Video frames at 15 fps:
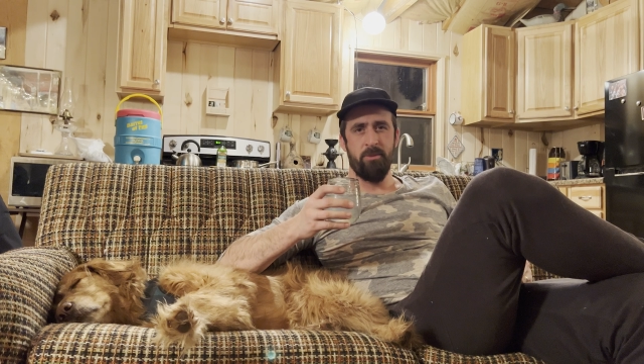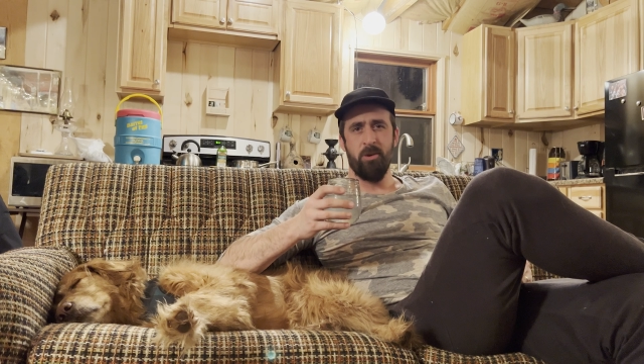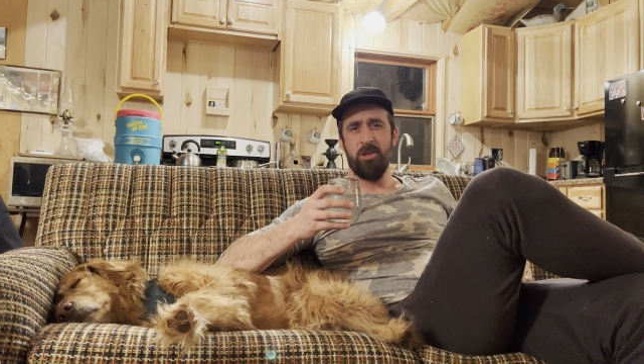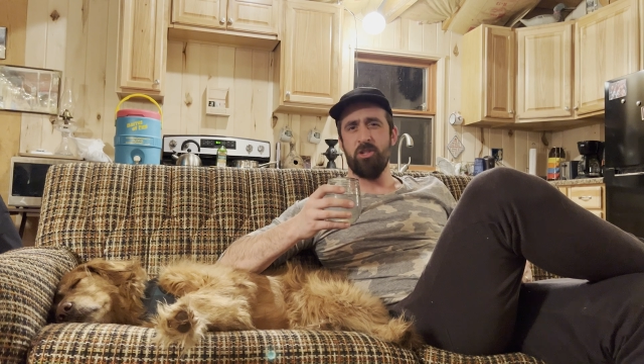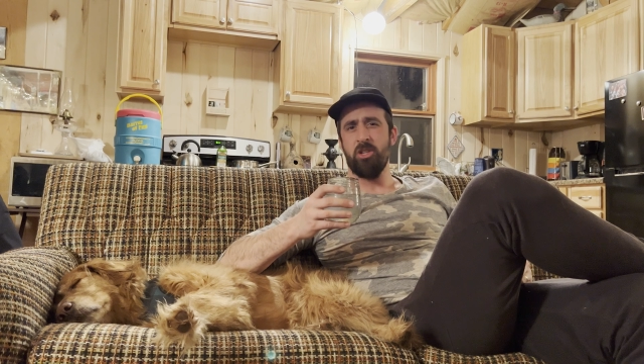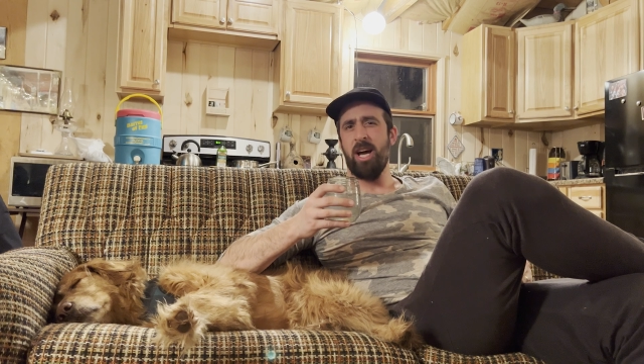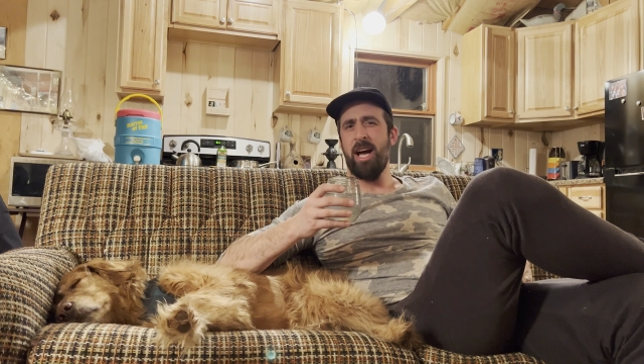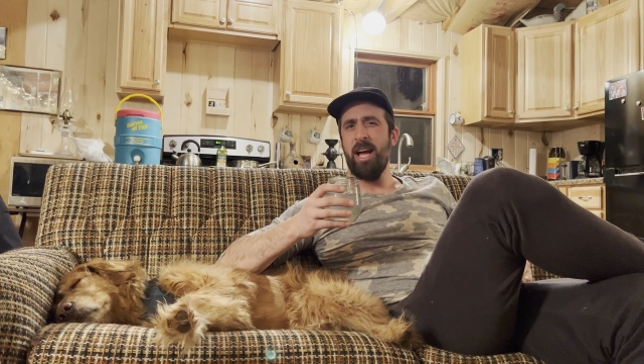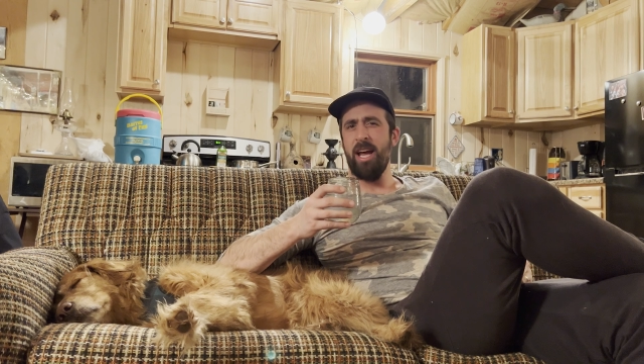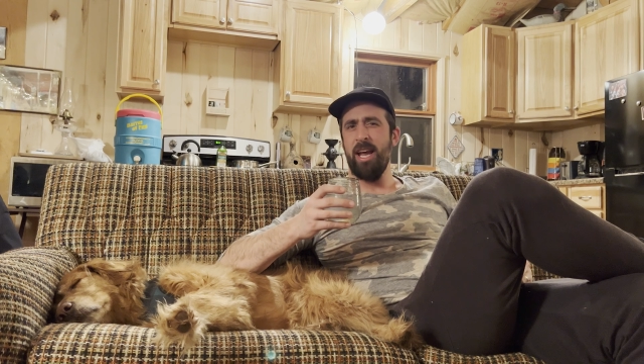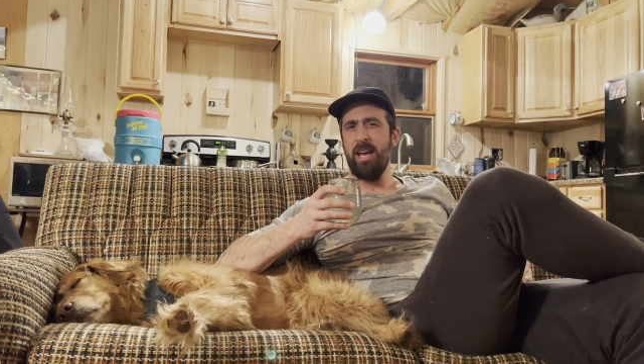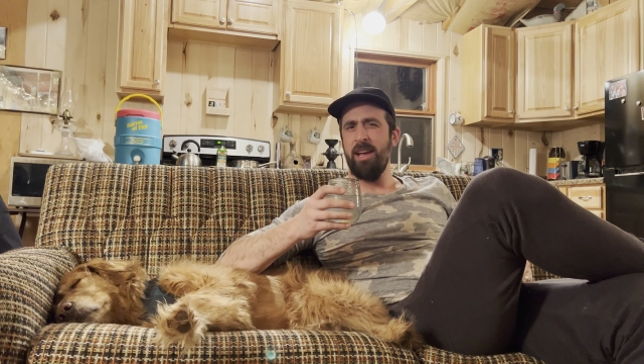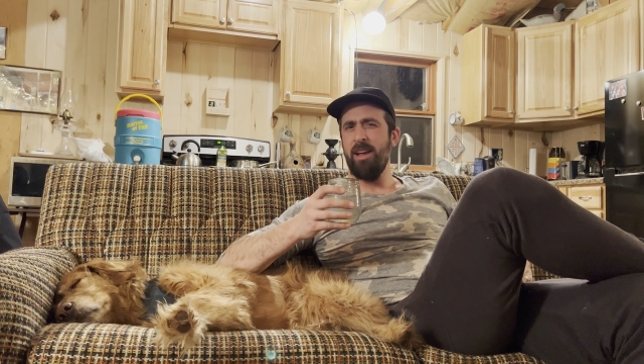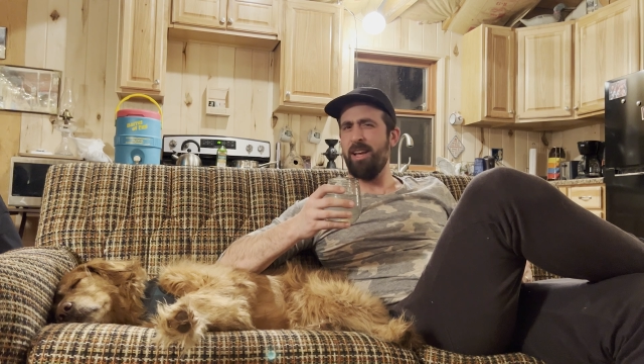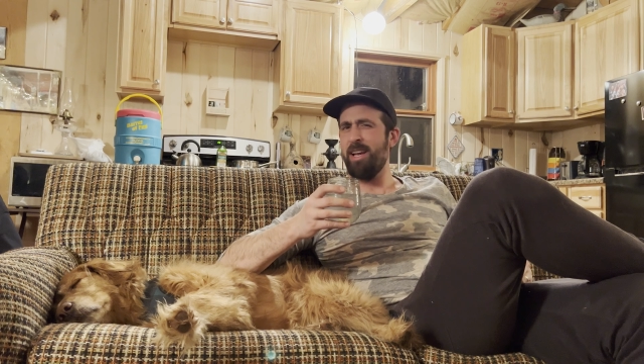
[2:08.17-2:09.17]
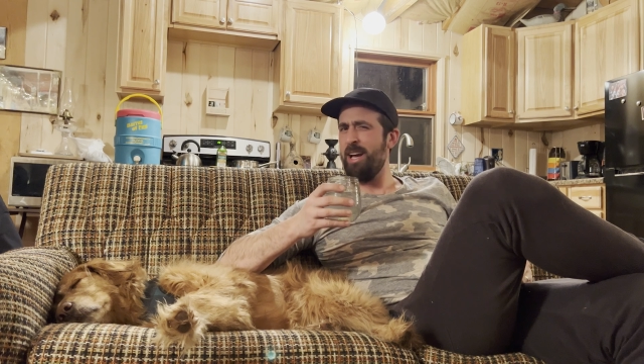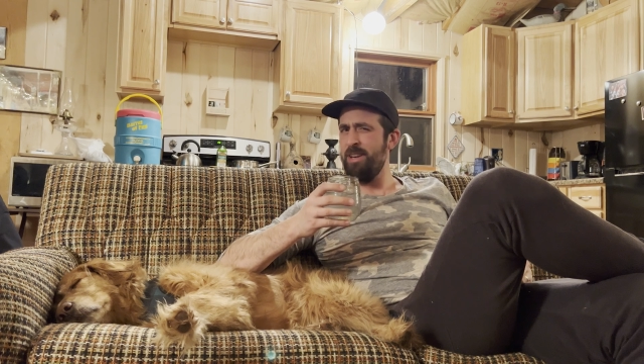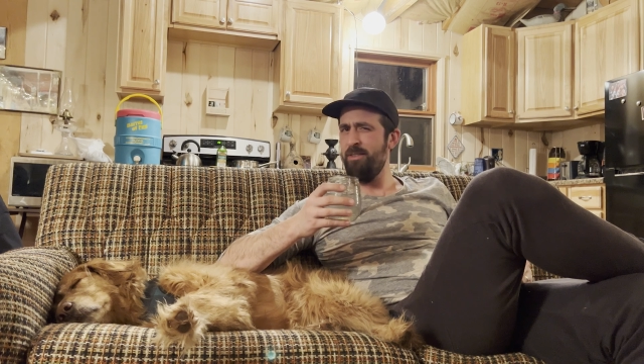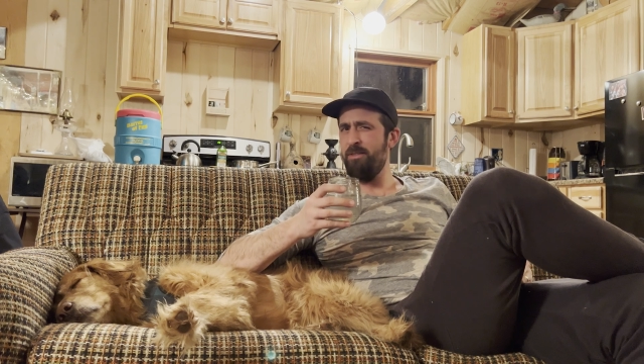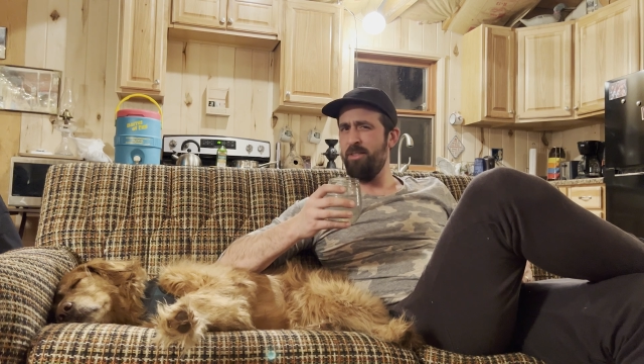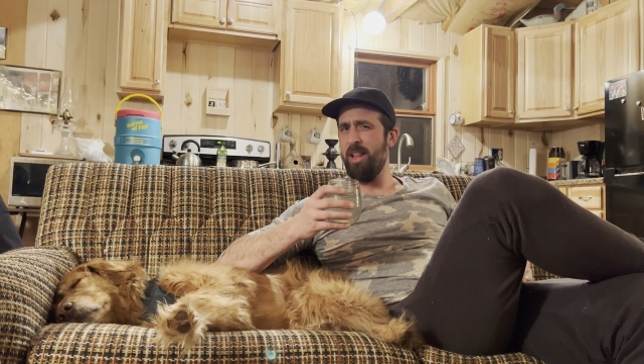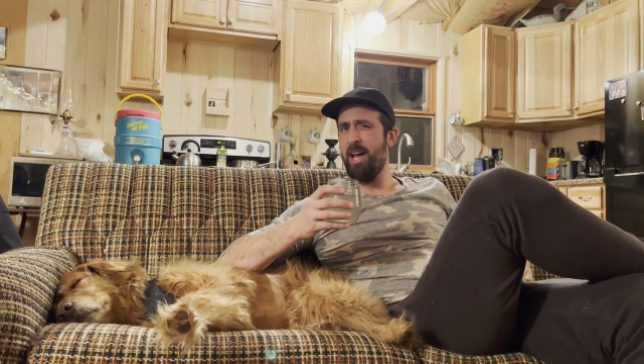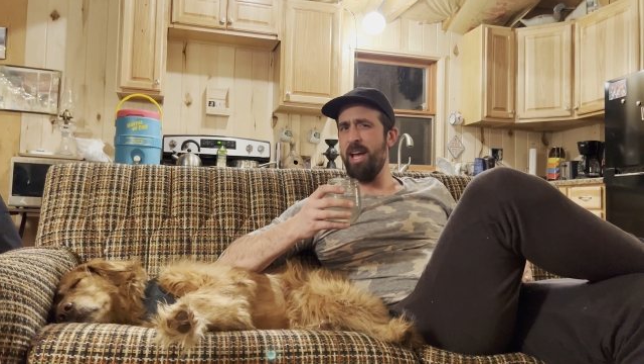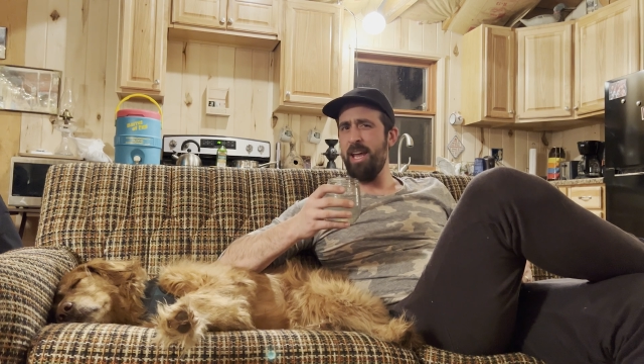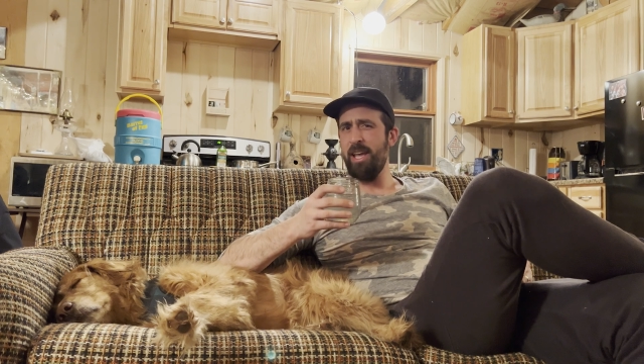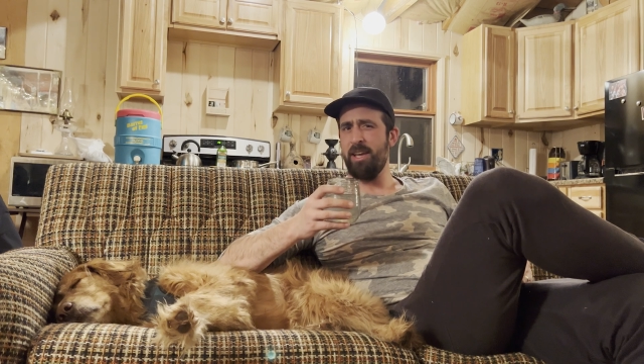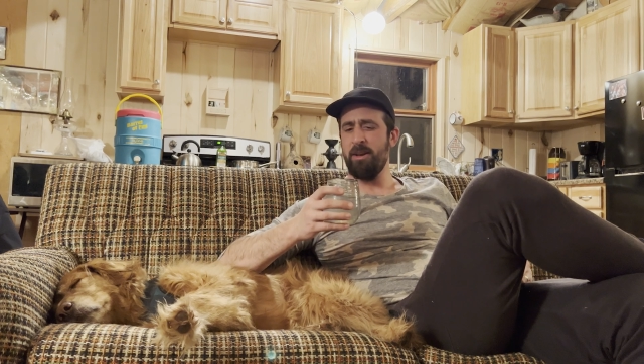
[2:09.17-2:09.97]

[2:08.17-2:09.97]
which I kind of like.